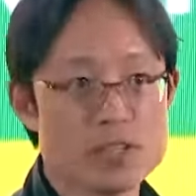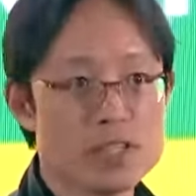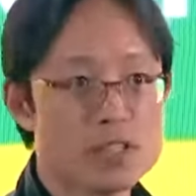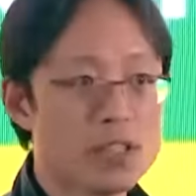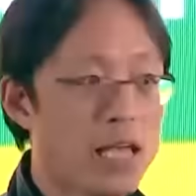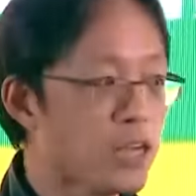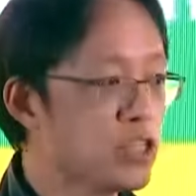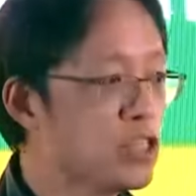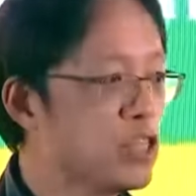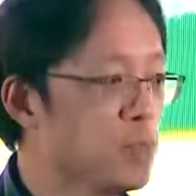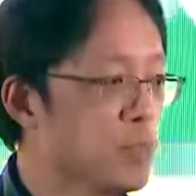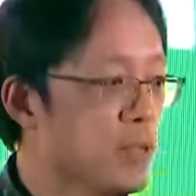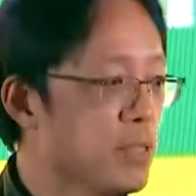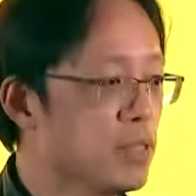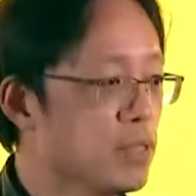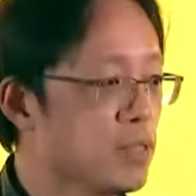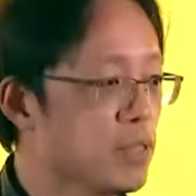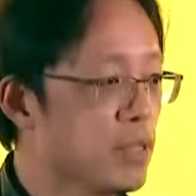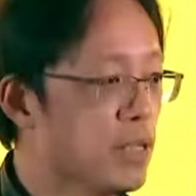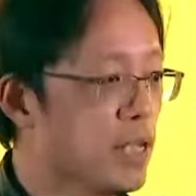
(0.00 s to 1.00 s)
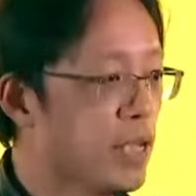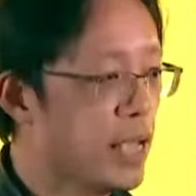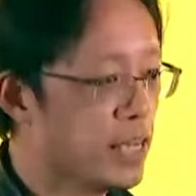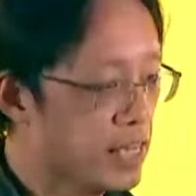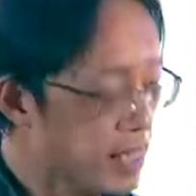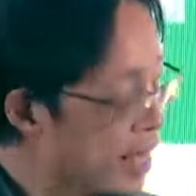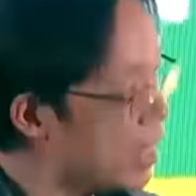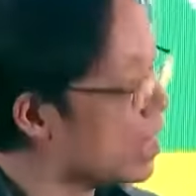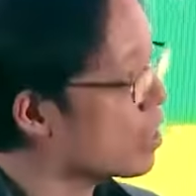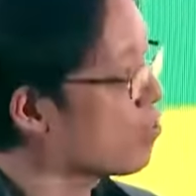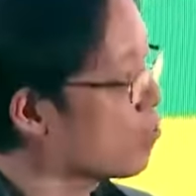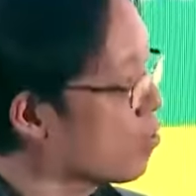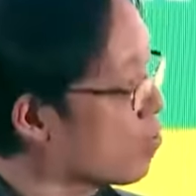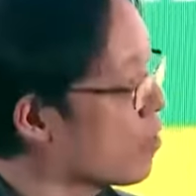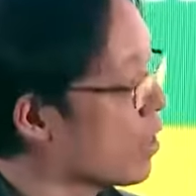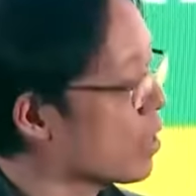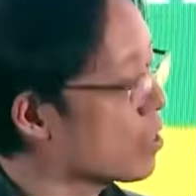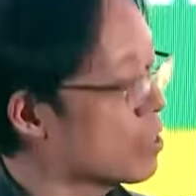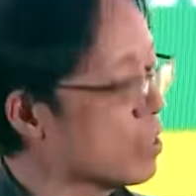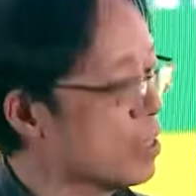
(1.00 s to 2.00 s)
That's actually had a negative
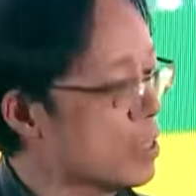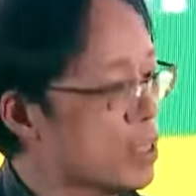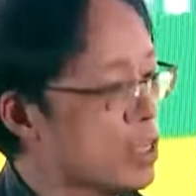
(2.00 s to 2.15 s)
effect.